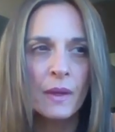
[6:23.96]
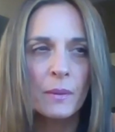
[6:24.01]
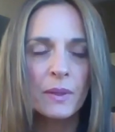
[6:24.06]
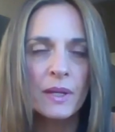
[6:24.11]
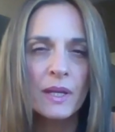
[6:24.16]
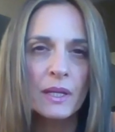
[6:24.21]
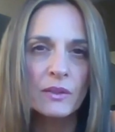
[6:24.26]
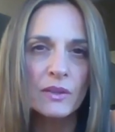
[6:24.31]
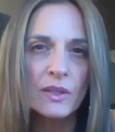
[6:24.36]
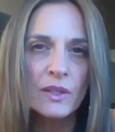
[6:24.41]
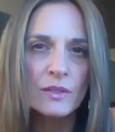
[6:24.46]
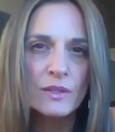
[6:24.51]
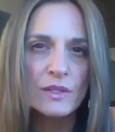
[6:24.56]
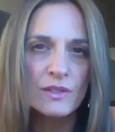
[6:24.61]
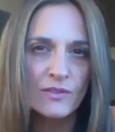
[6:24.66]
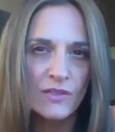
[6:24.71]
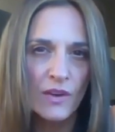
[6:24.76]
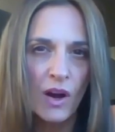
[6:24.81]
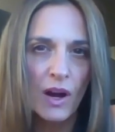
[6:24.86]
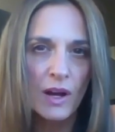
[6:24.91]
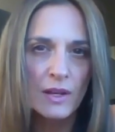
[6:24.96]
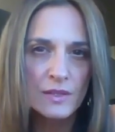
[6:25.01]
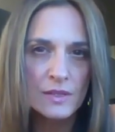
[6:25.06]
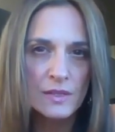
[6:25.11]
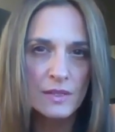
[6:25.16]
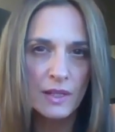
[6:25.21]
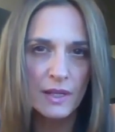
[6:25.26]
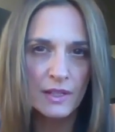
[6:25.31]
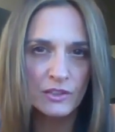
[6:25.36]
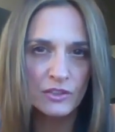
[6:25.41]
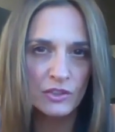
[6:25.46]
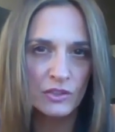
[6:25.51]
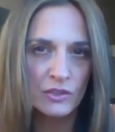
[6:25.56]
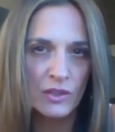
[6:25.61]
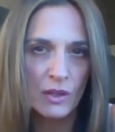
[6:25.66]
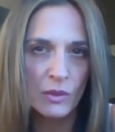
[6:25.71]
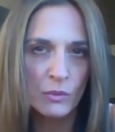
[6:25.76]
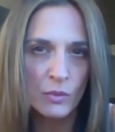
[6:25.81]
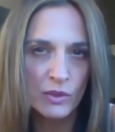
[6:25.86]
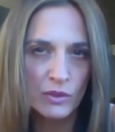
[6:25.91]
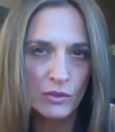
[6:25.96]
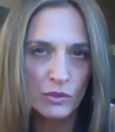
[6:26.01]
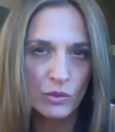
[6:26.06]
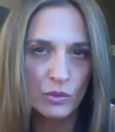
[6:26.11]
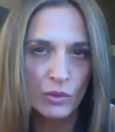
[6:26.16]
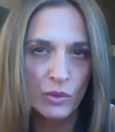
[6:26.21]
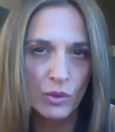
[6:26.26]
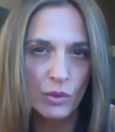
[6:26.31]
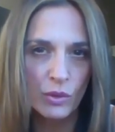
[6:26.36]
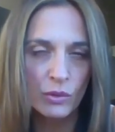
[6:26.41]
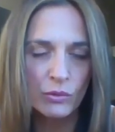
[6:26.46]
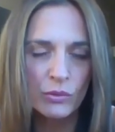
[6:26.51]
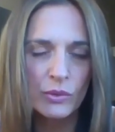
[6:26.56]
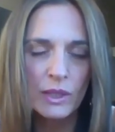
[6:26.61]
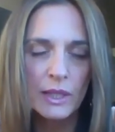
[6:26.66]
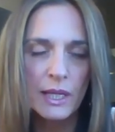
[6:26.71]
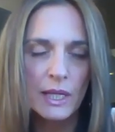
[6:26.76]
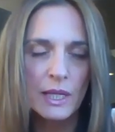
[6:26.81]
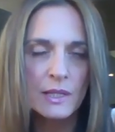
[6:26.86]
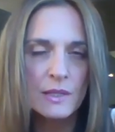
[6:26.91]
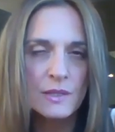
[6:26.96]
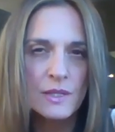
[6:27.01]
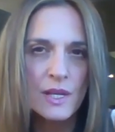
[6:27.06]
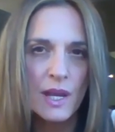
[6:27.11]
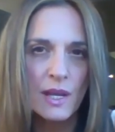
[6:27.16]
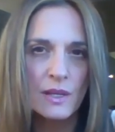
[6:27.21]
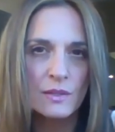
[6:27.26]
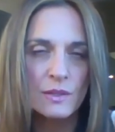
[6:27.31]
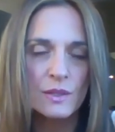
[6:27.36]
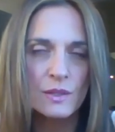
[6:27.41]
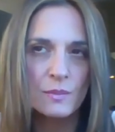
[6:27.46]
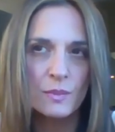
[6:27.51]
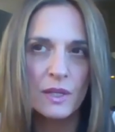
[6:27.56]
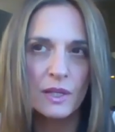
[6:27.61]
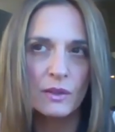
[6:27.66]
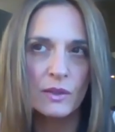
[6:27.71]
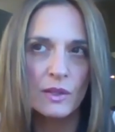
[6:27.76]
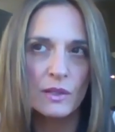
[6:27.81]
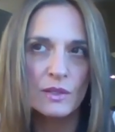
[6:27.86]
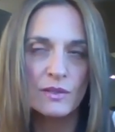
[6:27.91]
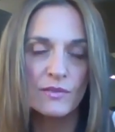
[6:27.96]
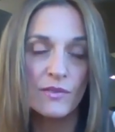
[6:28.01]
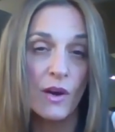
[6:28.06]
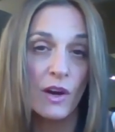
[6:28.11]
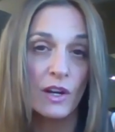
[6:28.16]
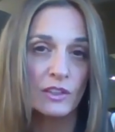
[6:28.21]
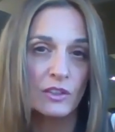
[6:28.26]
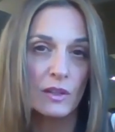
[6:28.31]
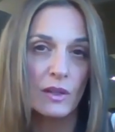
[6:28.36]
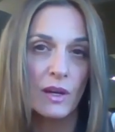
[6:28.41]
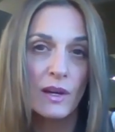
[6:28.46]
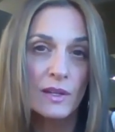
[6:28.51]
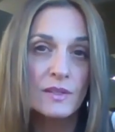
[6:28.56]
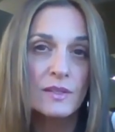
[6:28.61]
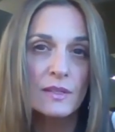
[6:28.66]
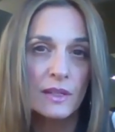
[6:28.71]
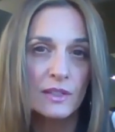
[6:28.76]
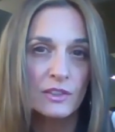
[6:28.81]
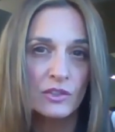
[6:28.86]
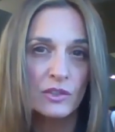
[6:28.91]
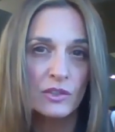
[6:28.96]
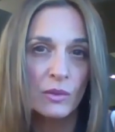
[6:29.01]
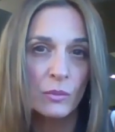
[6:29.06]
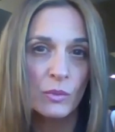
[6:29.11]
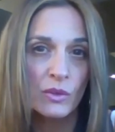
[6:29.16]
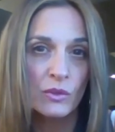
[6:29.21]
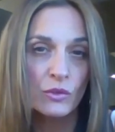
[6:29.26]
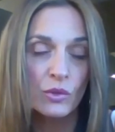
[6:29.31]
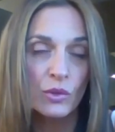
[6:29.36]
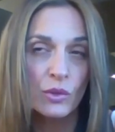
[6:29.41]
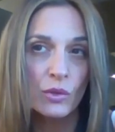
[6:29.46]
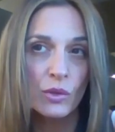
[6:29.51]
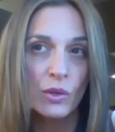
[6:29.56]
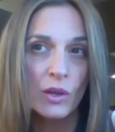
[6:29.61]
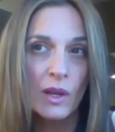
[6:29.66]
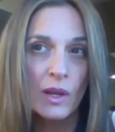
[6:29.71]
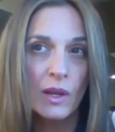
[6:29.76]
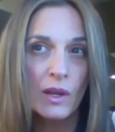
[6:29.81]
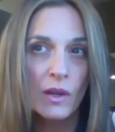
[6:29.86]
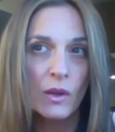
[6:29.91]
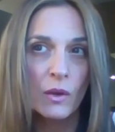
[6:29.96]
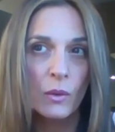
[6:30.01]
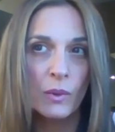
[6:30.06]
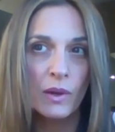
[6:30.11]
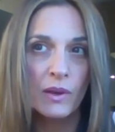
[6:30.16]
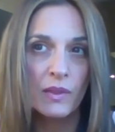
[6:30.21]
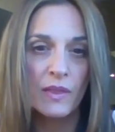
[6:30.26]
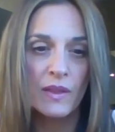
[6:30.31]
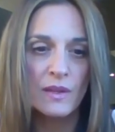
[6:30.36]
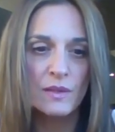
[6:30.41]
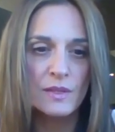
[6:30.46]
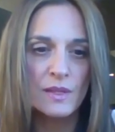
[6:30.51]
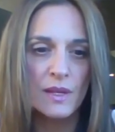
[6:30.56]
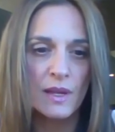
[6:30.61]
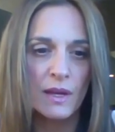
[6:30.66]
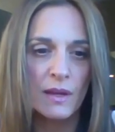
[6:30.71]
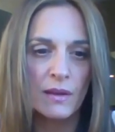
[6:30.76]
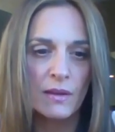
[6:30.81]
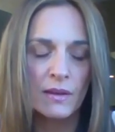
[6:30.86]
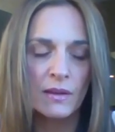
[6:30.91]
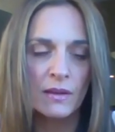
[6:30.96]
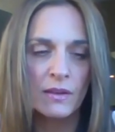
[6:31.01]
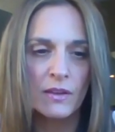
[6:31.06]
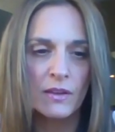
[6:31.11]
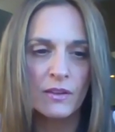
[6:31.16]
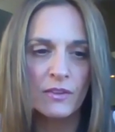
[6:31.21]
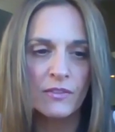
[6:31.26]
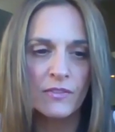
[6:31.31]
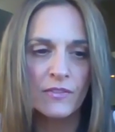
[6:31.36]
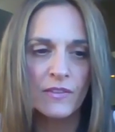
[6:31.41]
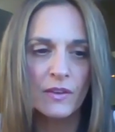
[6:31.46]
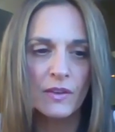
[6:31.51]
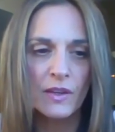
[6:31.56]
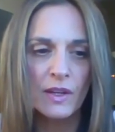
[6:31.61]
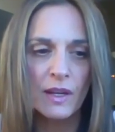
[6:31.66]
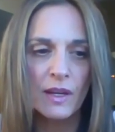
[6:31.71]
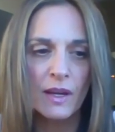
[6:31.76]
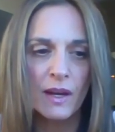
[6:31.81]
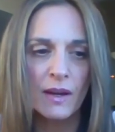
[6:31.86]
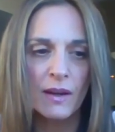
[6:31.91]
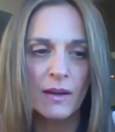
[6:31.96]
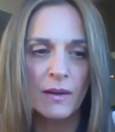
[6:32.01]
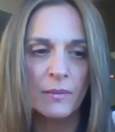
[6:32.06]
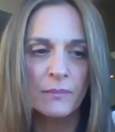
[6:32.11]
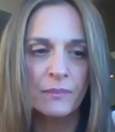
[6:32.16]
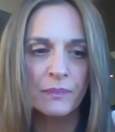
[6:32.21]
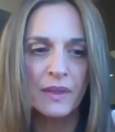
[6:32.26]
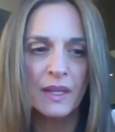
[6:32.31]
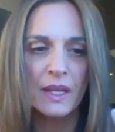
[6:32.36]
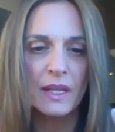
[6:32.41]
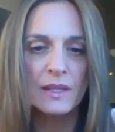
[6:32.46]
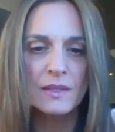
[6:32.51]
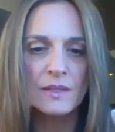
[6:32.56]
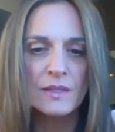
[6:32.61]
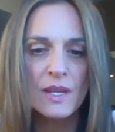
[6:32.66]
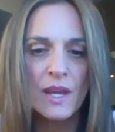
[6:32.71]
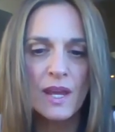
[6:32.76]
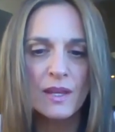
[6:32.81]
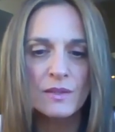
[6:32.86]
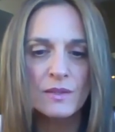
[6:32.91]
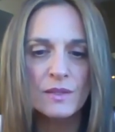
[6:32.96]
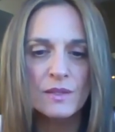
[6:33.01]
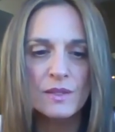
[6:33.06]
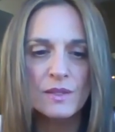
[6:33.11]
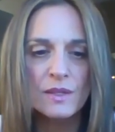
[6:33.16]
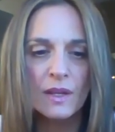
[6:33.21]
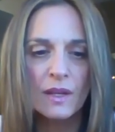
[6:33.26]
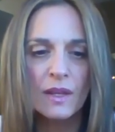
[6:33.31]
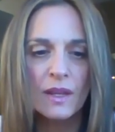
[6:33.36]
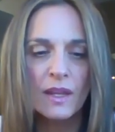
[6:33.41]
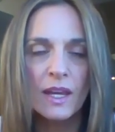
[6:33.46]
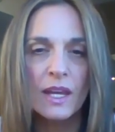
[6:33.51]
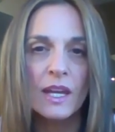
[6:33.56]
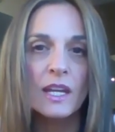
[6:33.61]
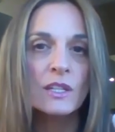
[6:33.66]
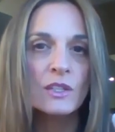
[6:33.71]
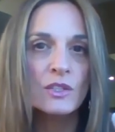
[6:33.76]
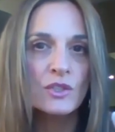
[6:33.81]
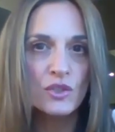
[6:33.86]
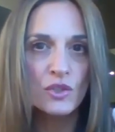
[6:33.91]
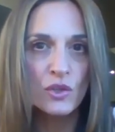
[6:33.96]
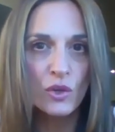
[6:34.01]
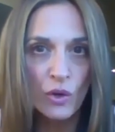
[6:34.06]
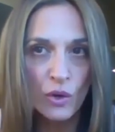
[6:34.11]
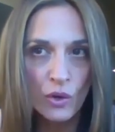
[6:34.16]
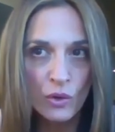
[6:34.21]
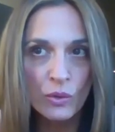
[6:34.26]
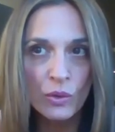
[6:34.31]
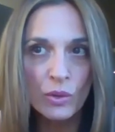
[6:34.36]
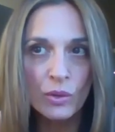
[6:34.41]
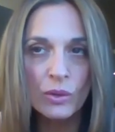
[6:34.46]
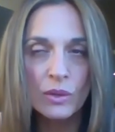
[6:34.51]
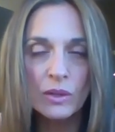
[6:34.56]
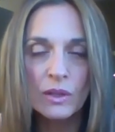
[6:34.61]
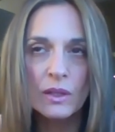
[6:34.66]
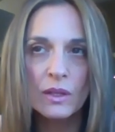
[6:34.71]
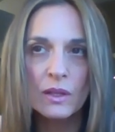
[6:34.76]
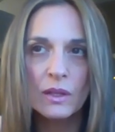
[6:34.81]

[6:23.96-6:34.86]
periods of isolation and withdrawal, really intense periods of isolation and withdrawal, where there's a very intense internal